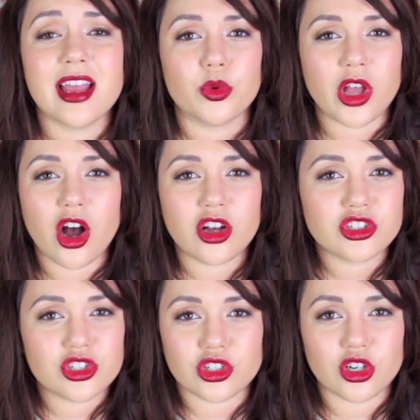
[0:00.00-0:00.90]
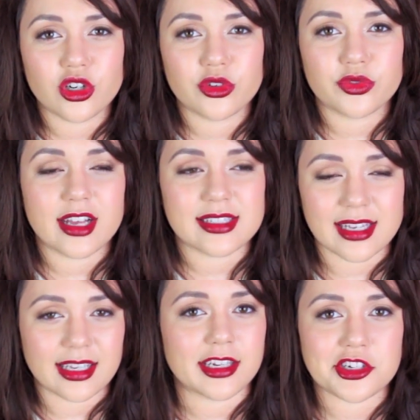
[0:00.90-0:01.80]
We all deserve a
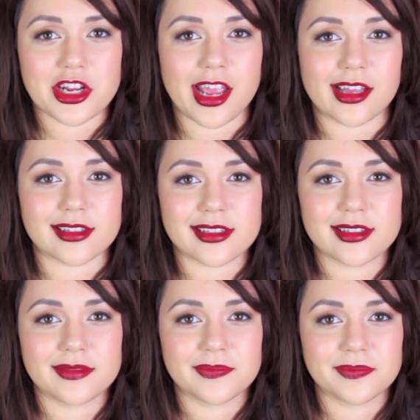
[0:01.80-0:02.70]
second chance.